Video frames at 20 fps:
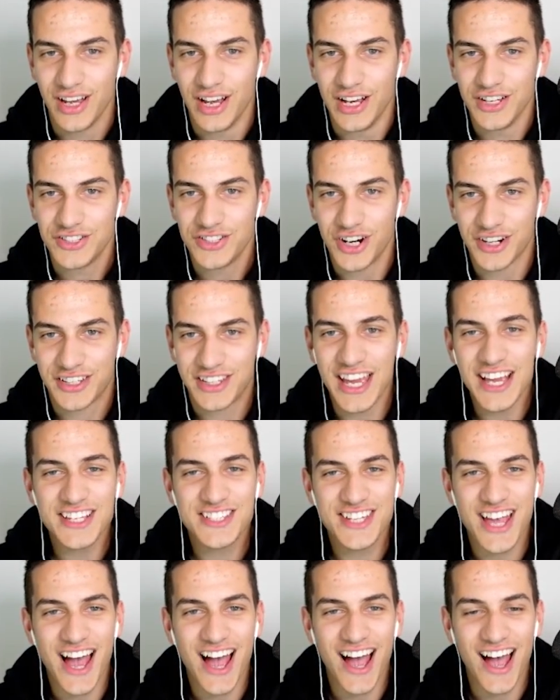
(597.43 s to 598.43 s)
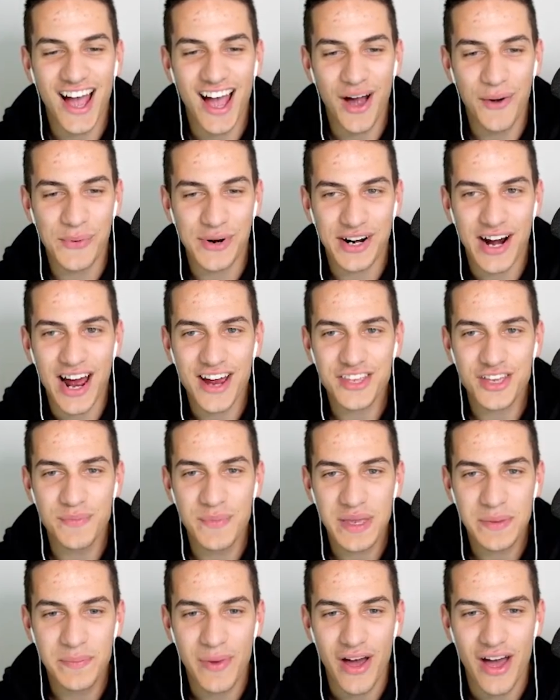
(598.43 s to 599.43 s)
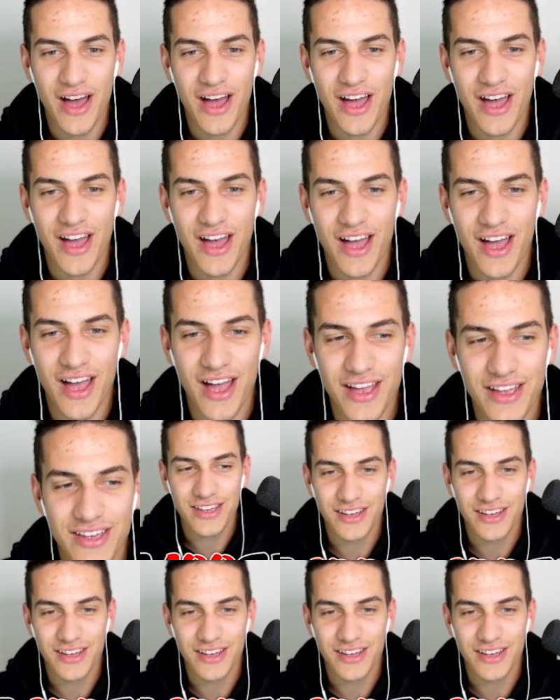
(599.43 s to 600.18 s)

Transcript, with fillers: Sharkisha, where are you, big boy?